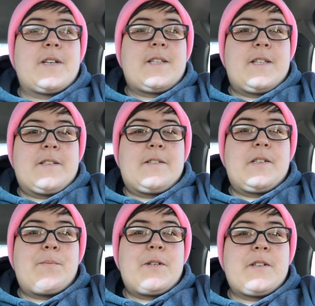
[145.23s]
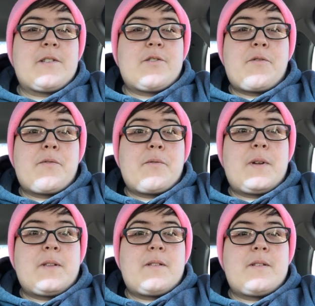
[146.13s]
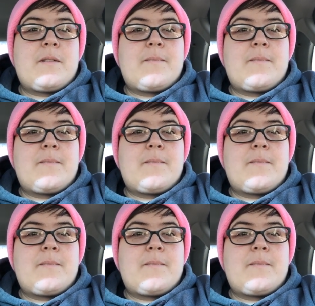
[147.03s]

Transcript: get this TB test over with.